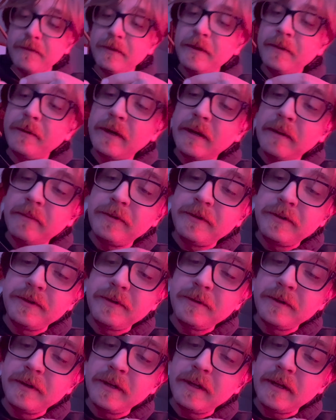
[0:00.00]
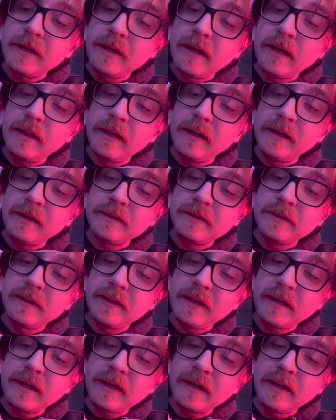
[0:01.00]
when I'm doing it, I like to
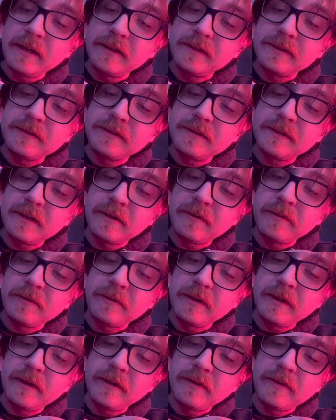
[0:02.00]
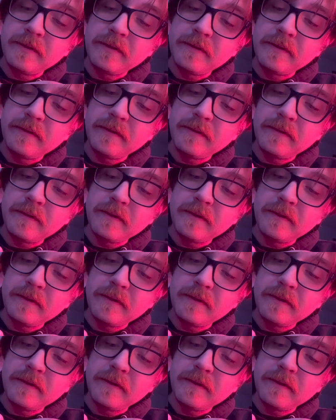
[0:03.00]
kind of stick with